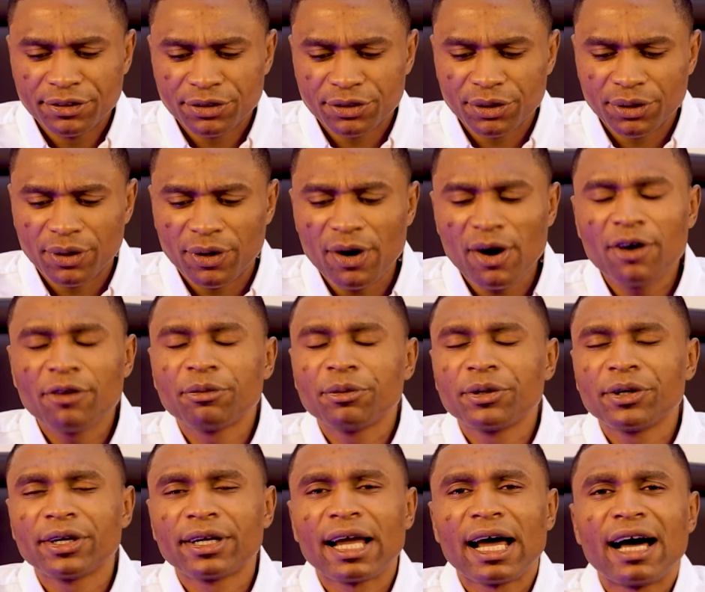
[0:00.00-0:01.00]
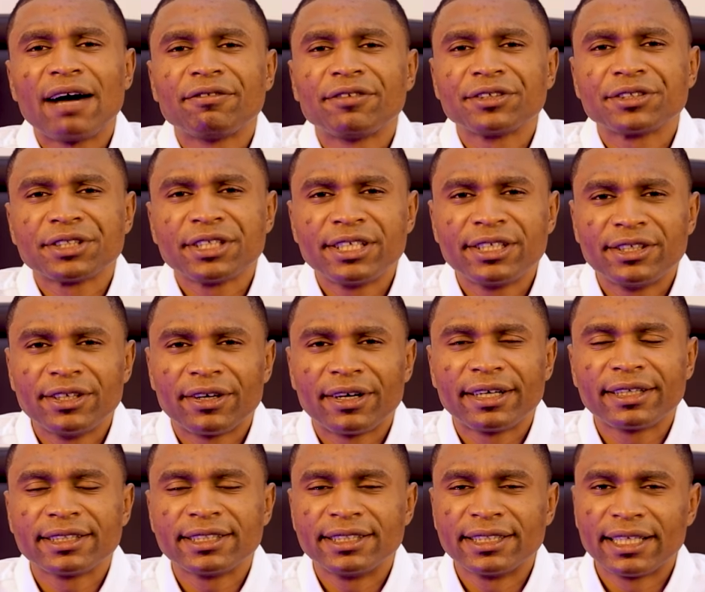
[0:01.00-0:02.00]
So God would not have us
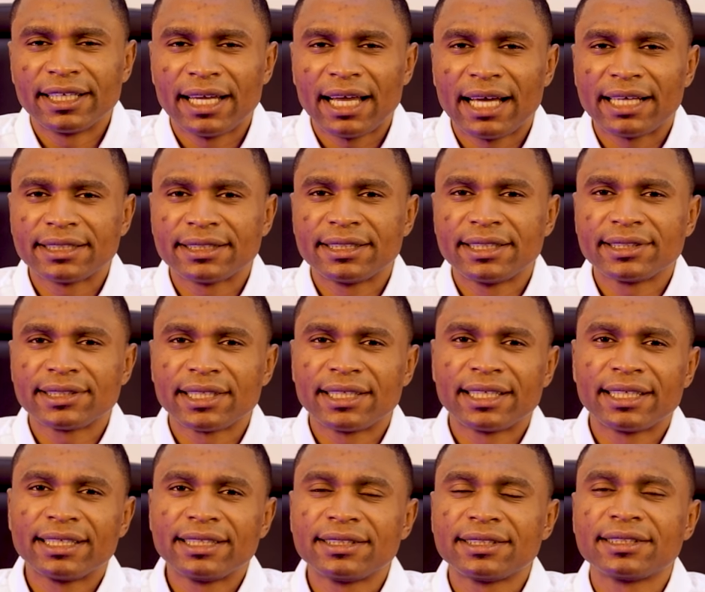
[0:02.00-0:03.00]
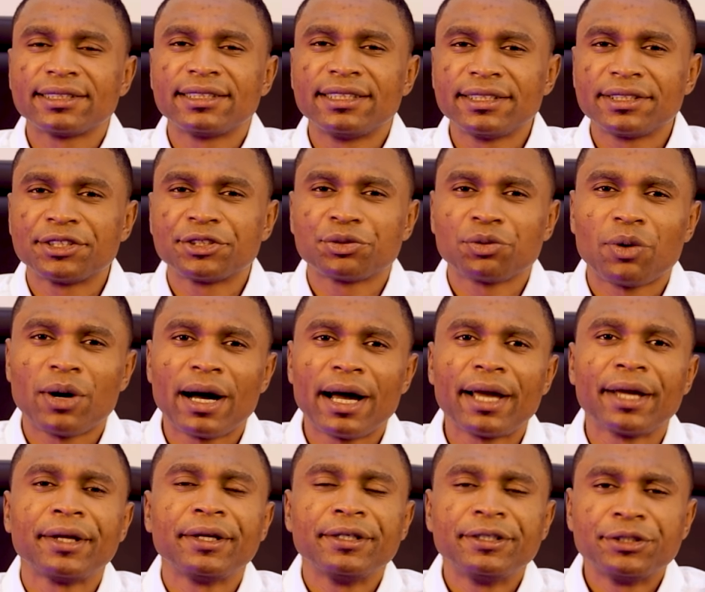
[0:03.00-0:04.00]
ignorant in the last days. And this is
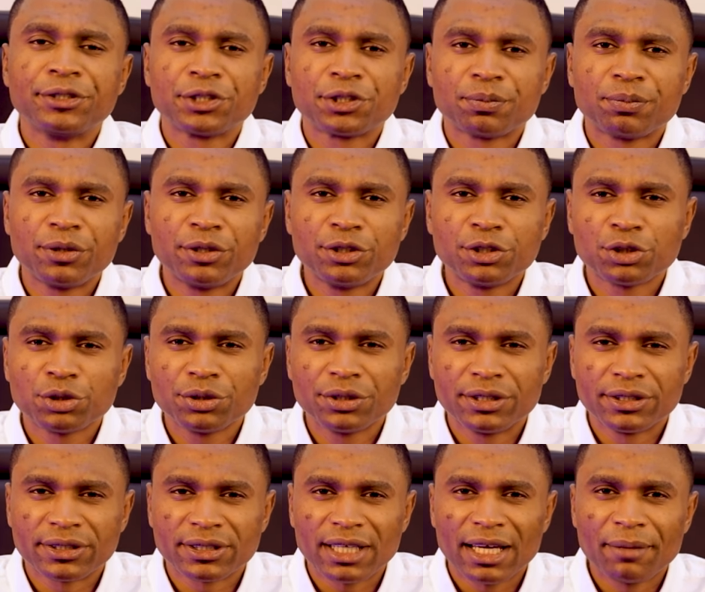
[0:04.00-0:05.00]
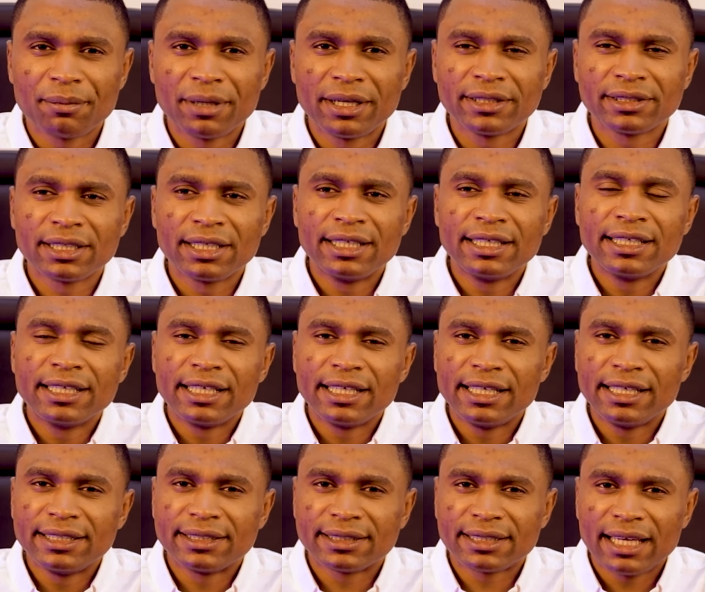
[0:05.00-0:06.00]
why spiritual discernment
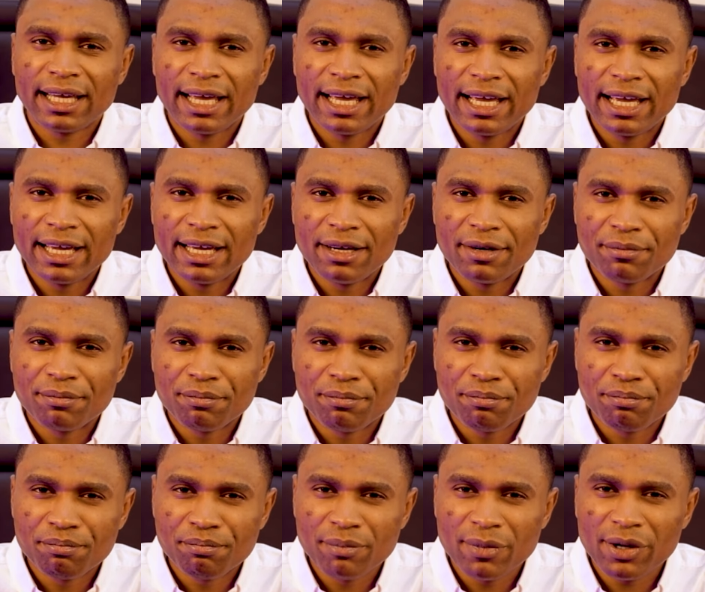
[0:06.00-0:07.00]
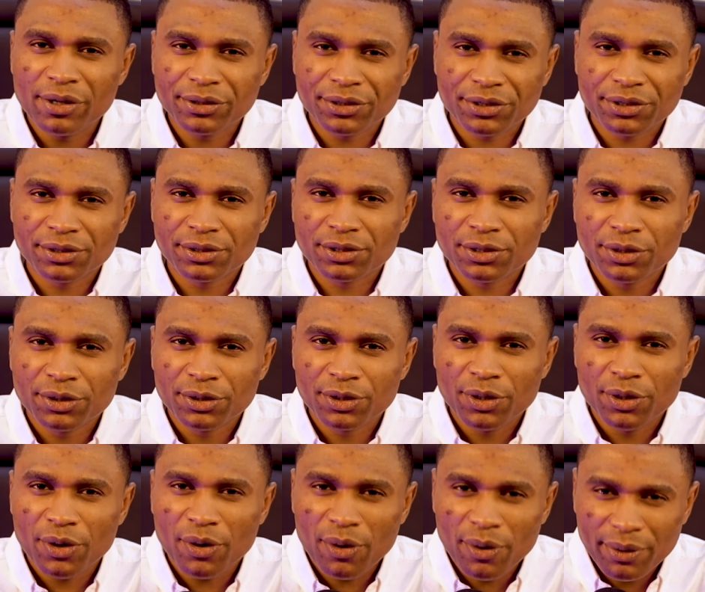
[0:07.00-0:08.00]
is a must
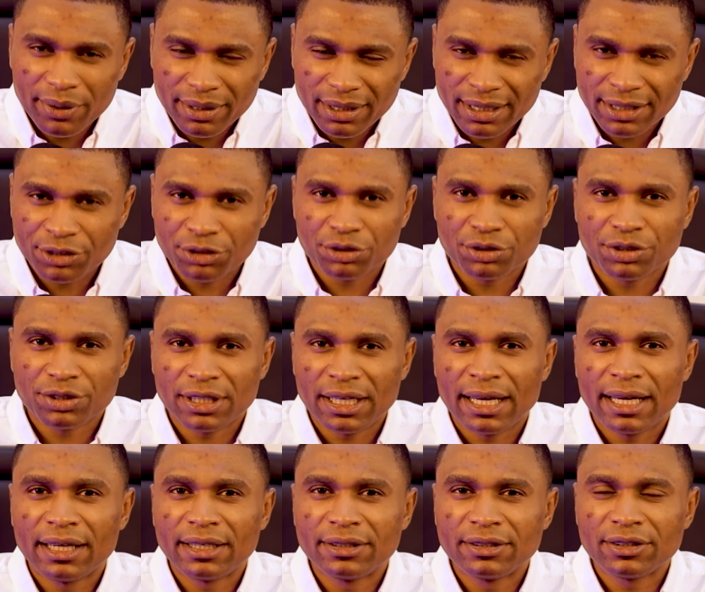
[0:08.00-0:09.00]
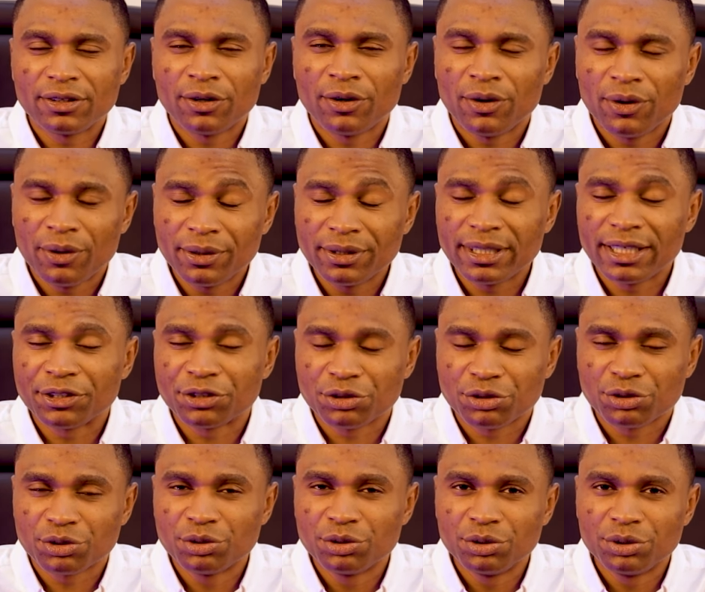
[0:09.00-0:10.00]
understand or
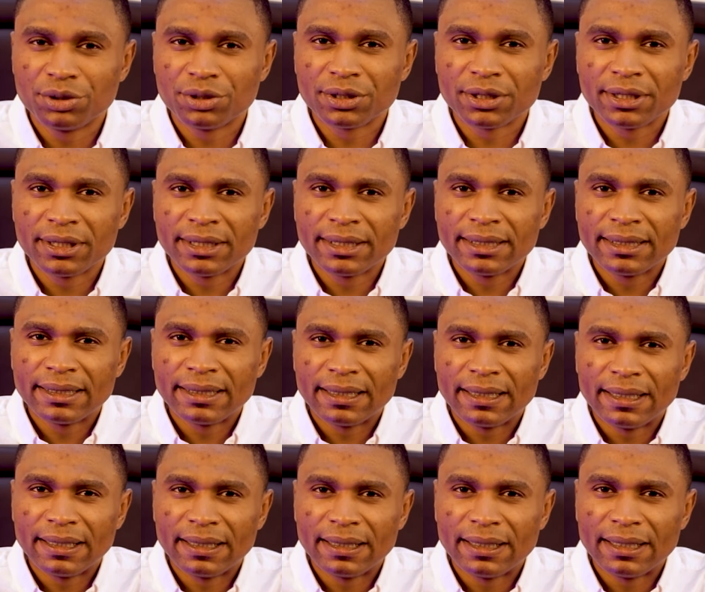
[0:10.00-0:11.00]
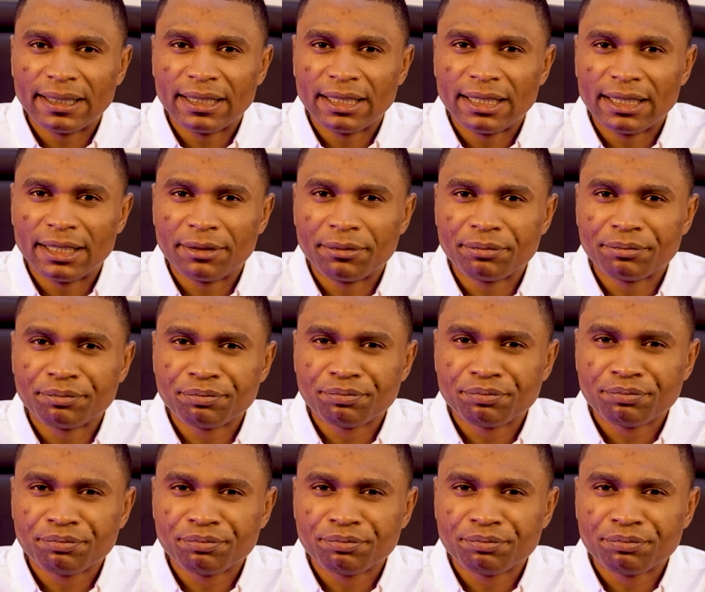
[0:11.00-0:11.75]
understood and